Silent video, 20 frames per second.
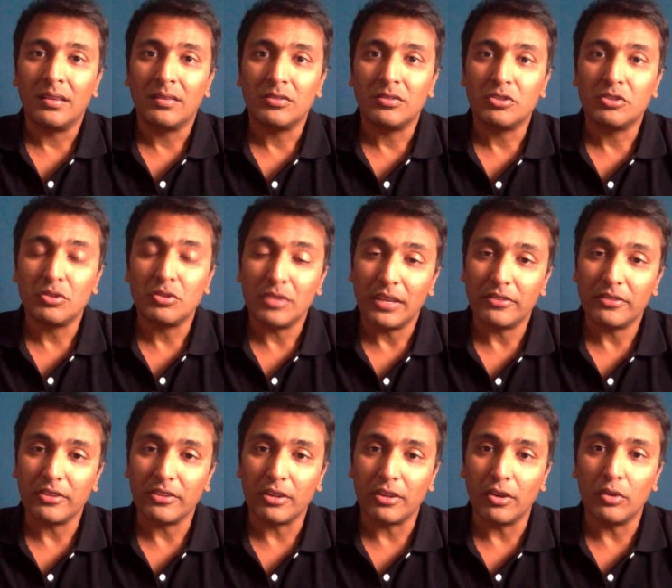2 days
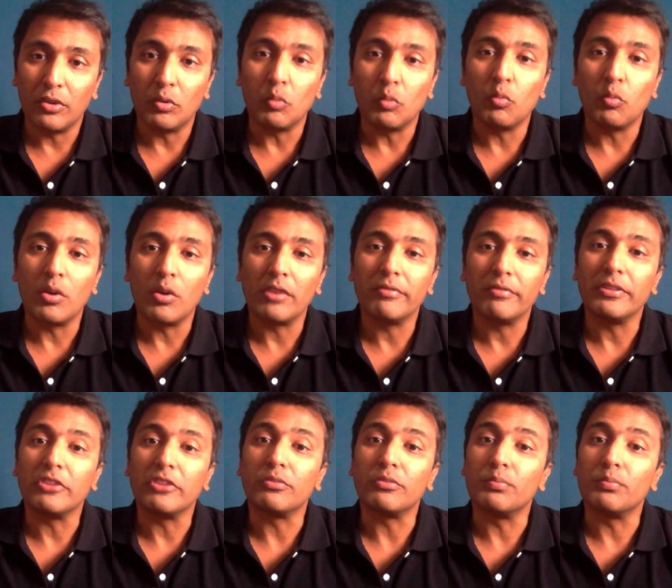ago, one of
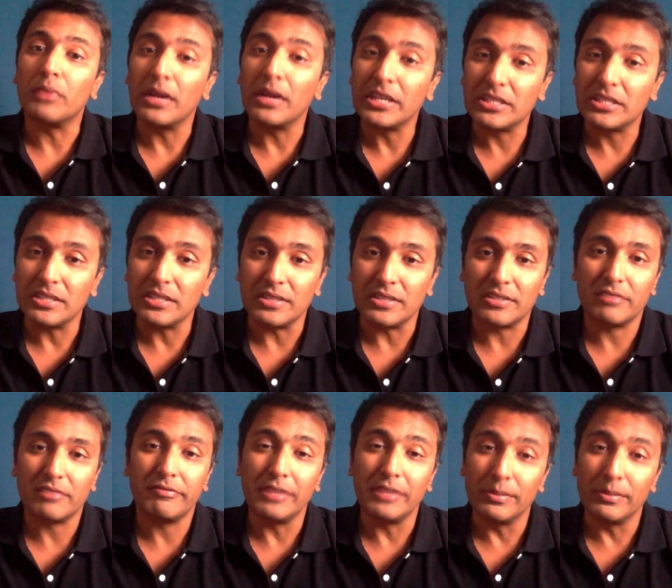its brightest
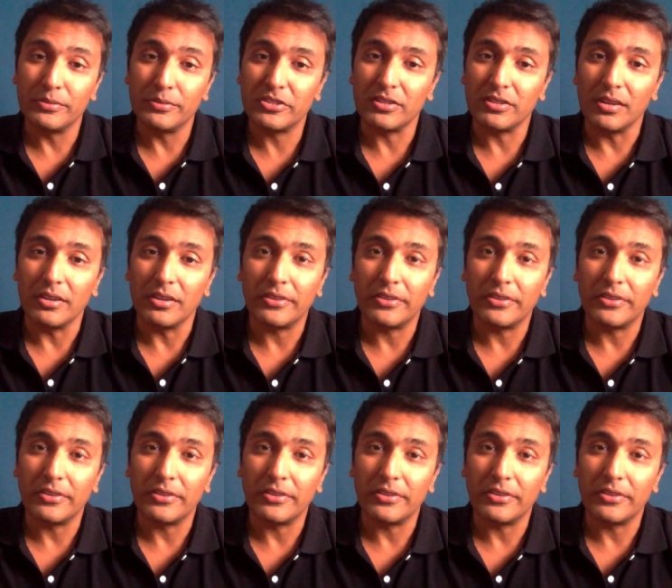film stars,